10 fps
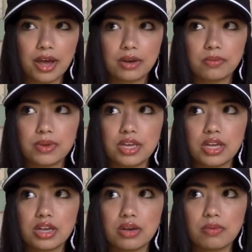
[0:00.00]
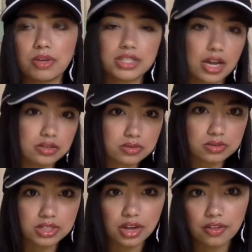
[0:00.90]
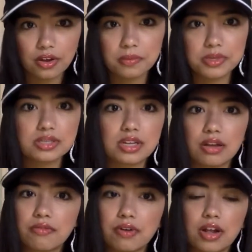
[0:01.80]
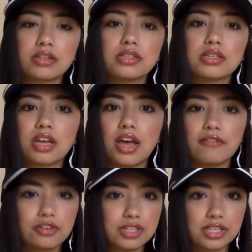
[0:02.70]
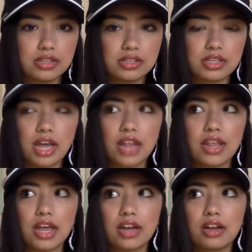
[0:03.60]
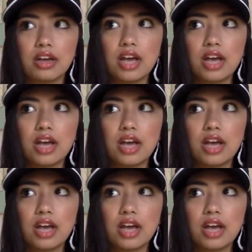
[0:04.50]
and we went to high school together and we stayed friends ever since, and then